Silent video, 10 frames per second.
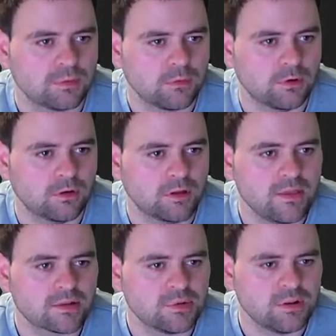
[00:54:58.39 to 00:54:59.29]
we've got,
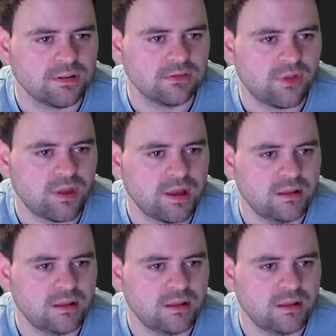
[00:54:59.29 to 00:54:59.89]
the choices there.